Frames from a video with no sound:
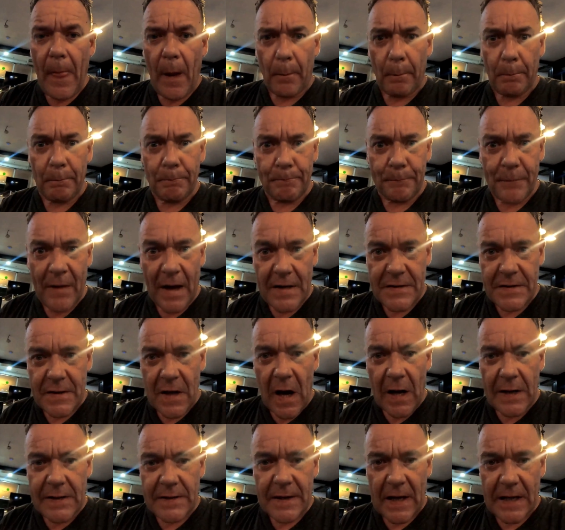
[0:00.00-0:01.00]
Mm, that's
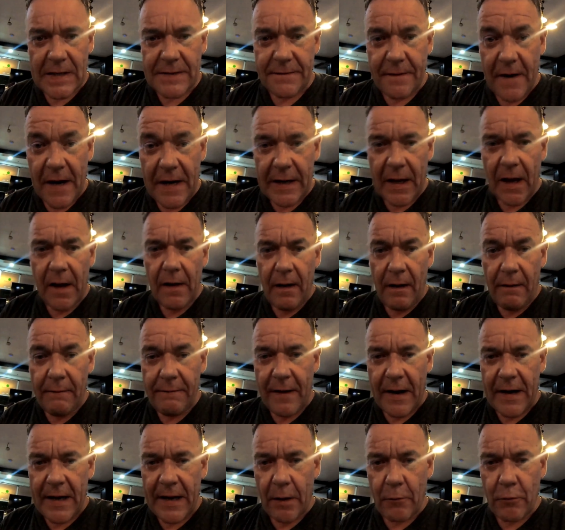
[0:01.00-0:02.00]
nice. That's very,
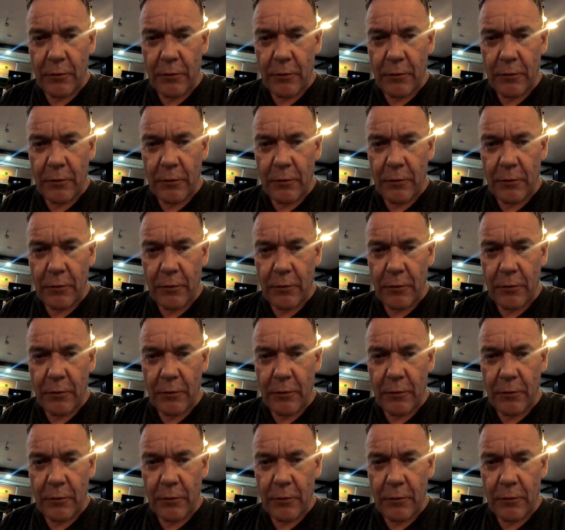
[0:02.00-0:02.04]
very